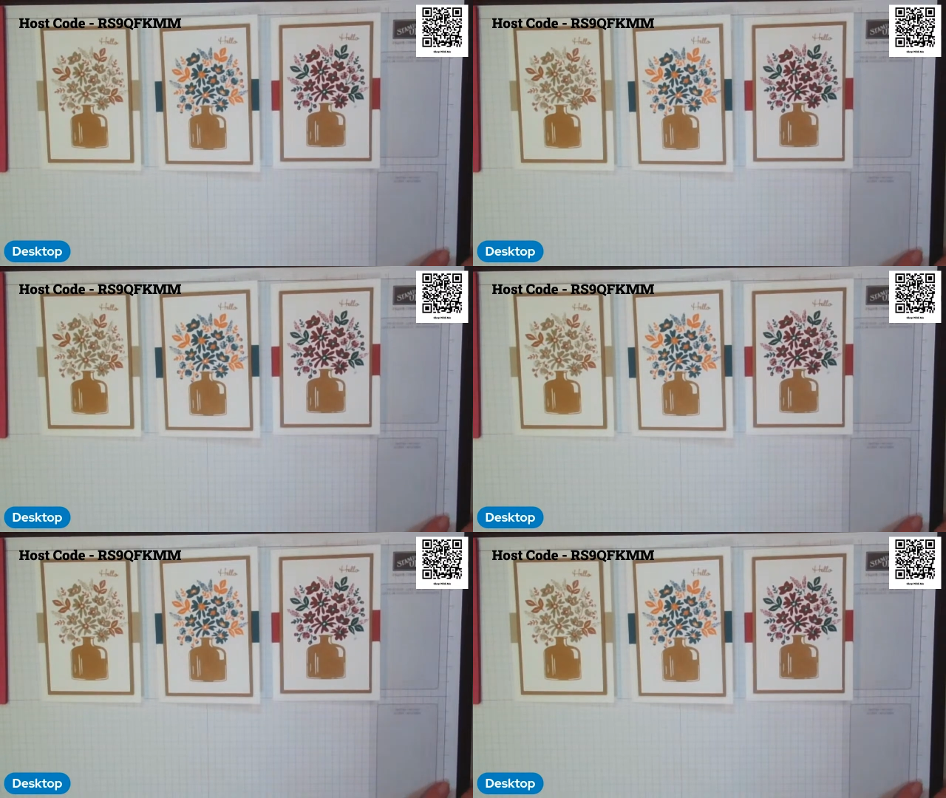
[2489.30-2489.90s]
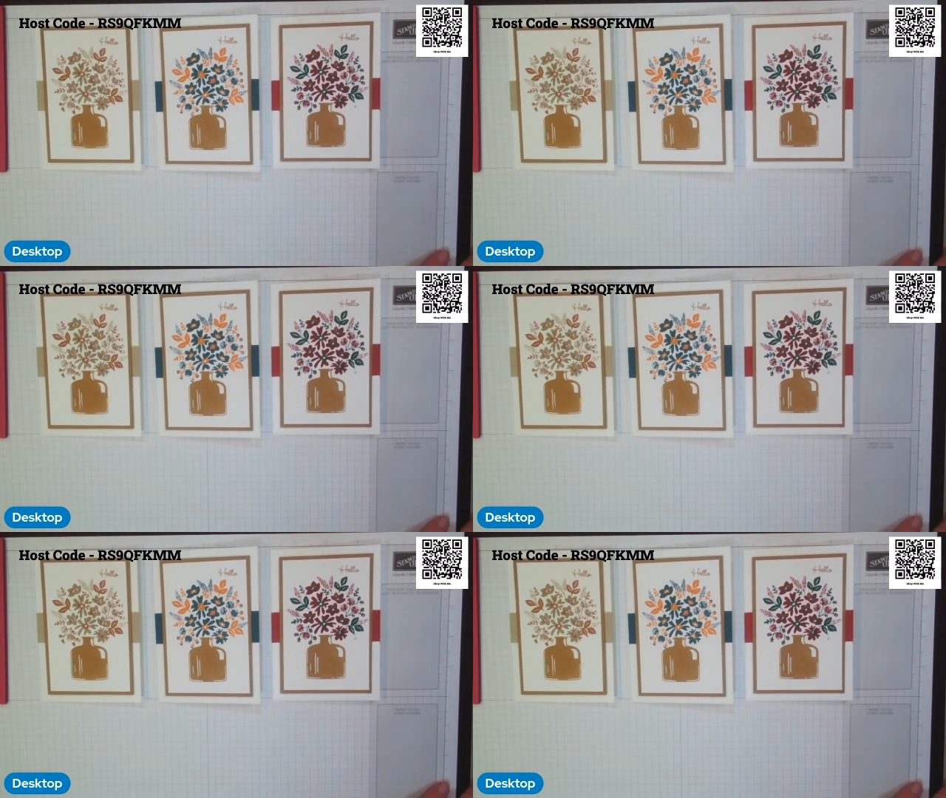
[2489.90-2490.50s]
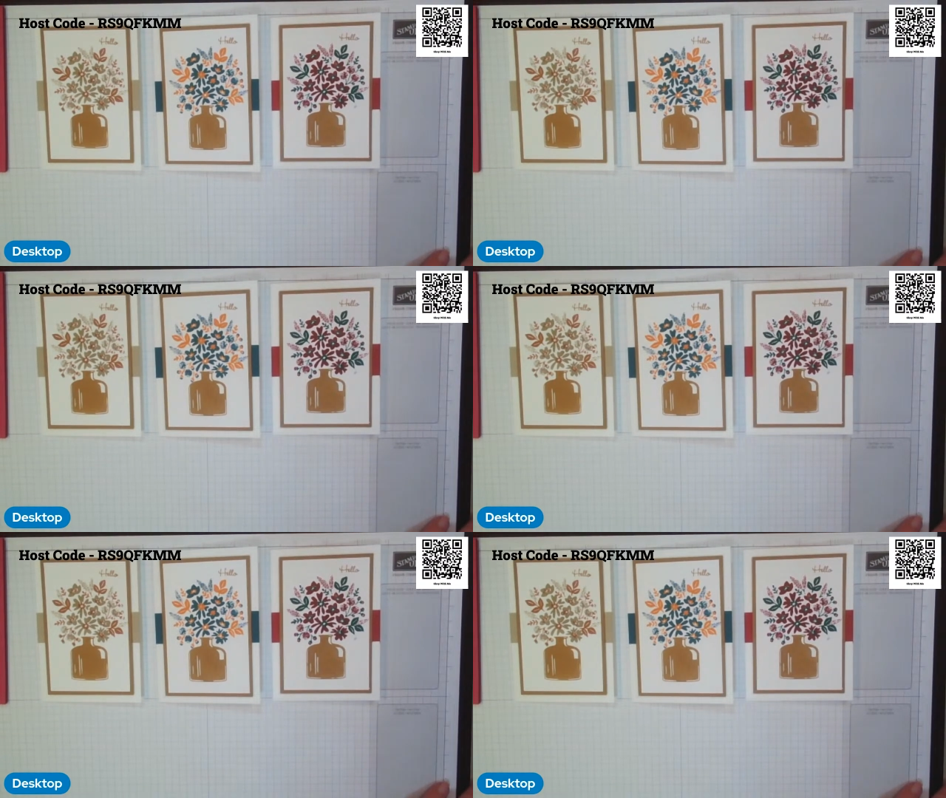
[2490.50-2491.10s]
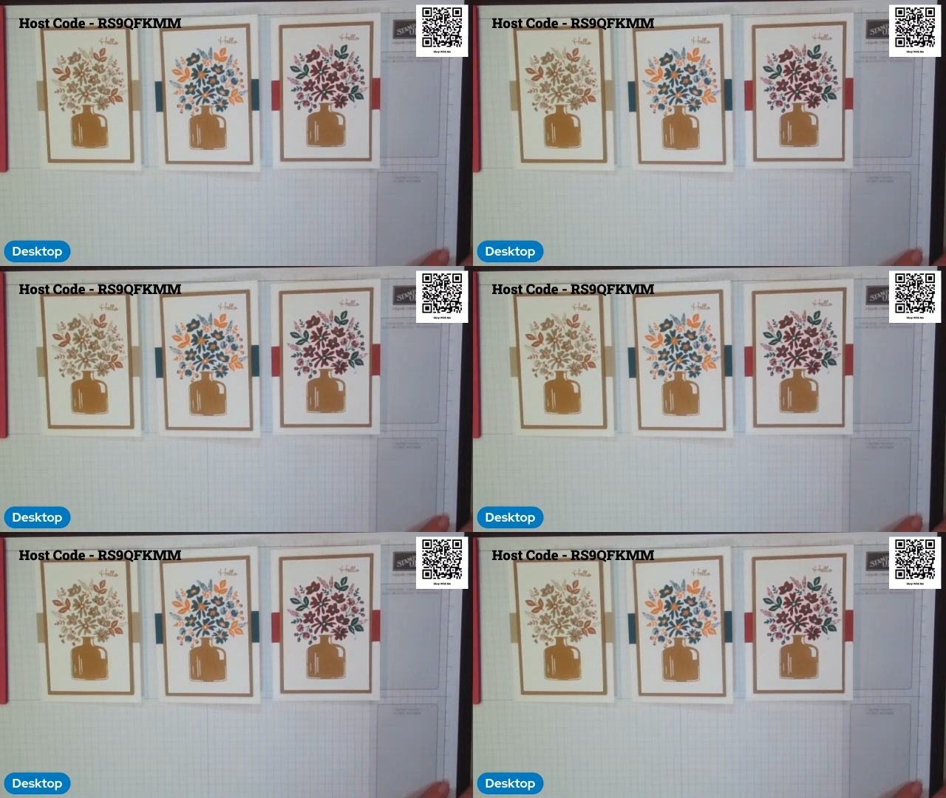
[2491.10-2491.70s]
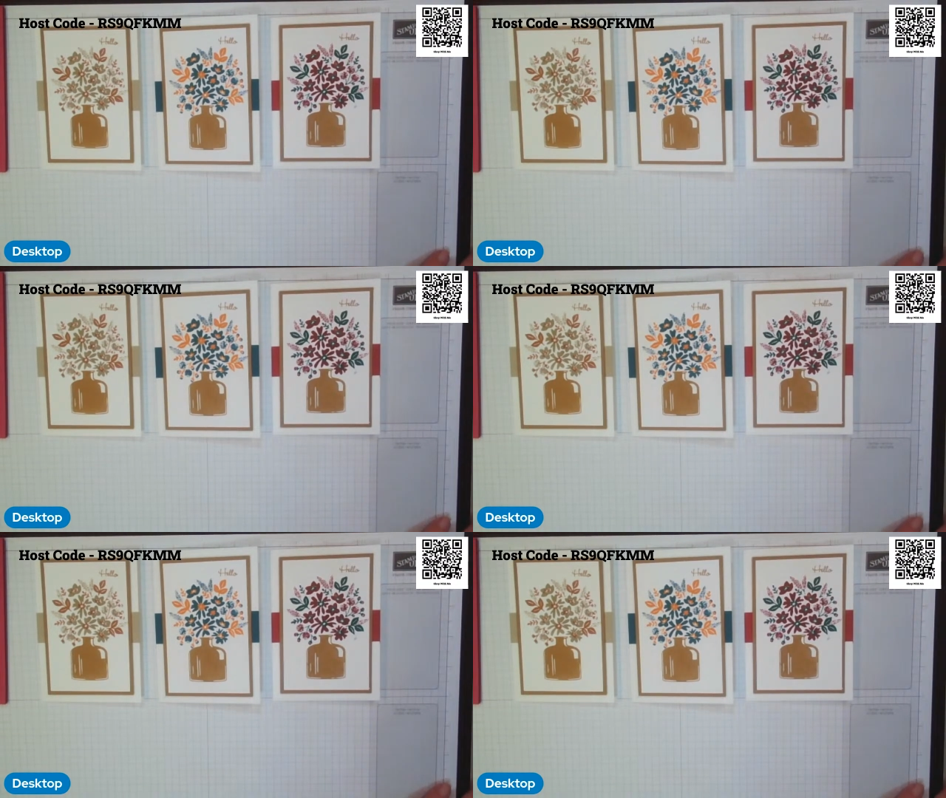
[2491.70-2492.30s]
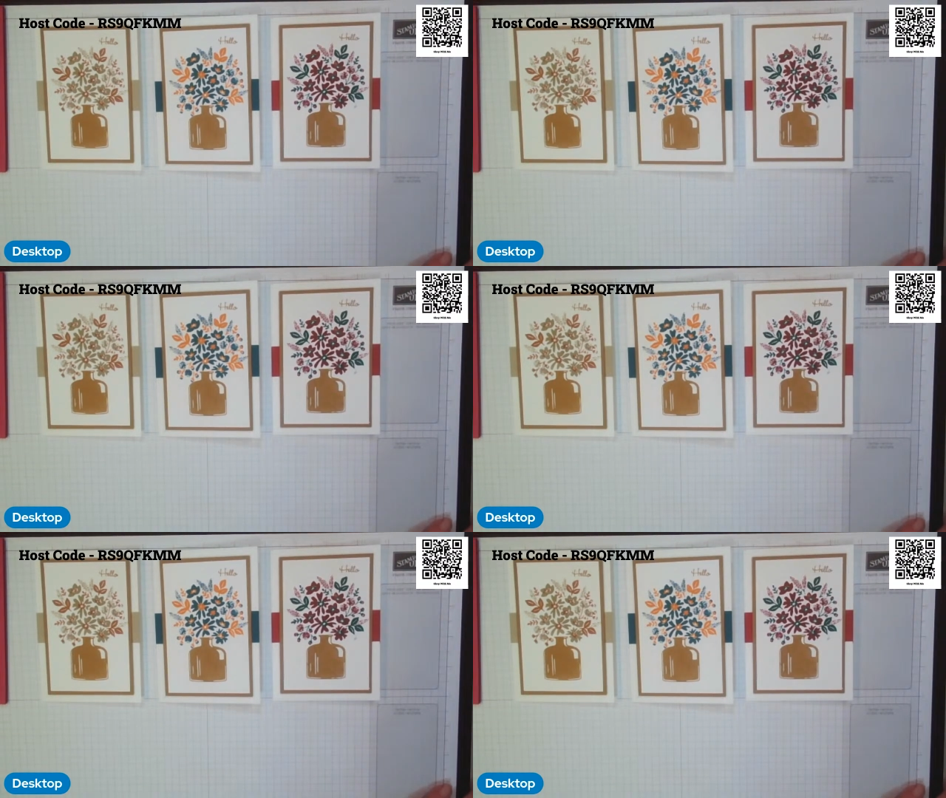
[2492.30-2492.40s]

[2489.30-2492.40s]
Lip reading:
Nobody's mouth can be seen.